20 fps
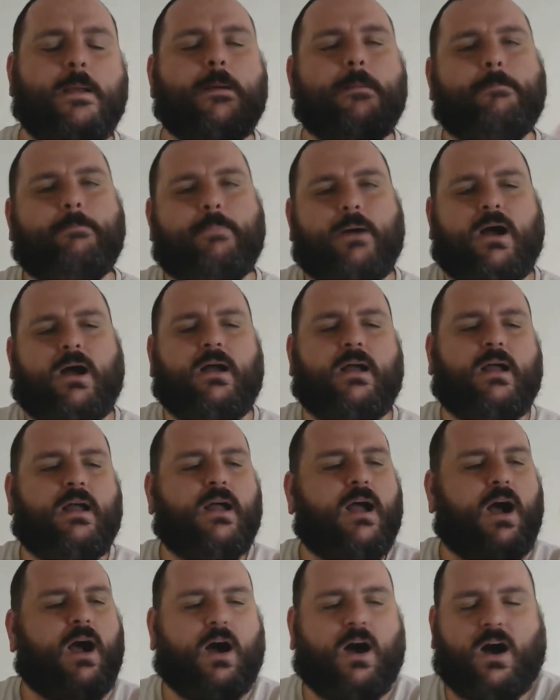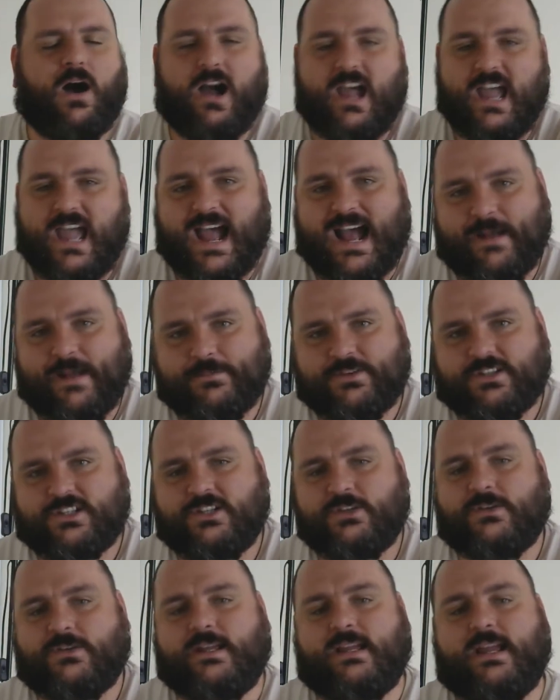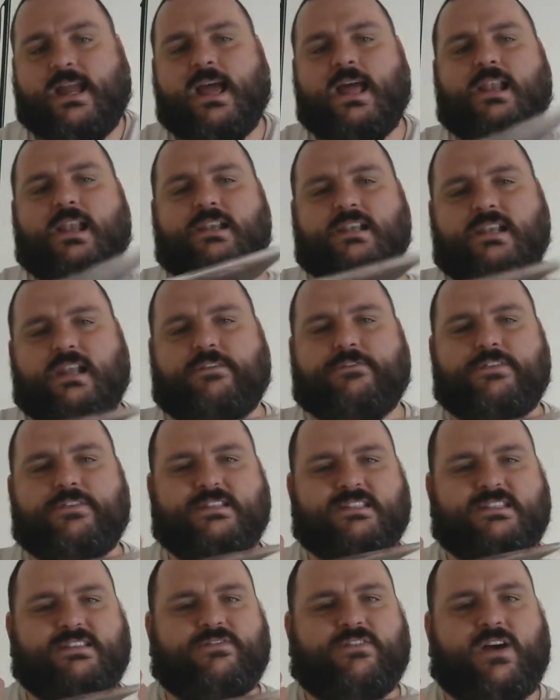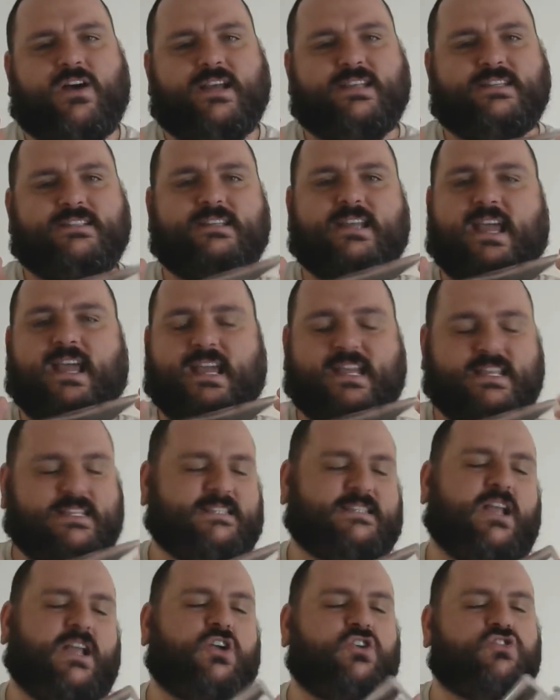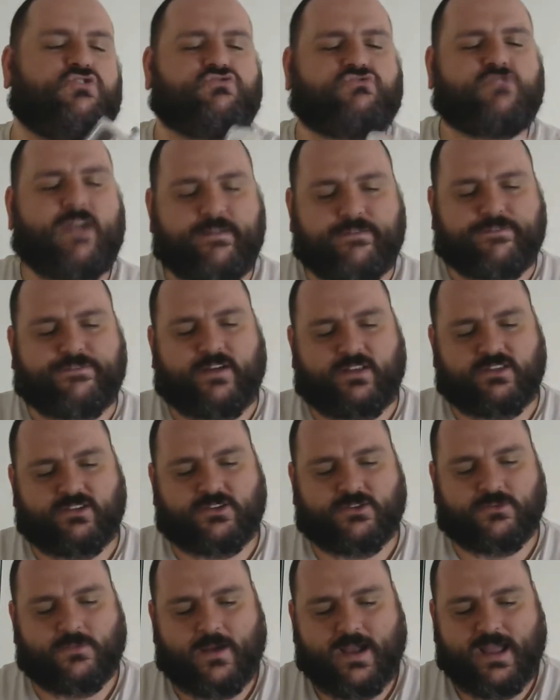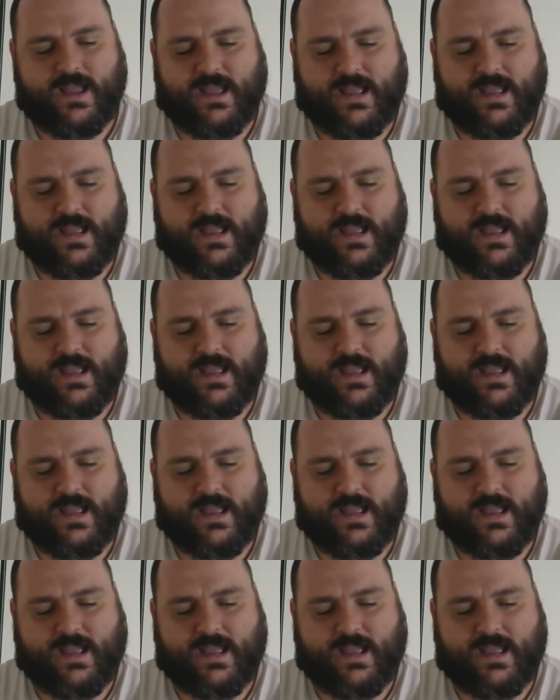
But I absolutely love this device. It's great fun to wear.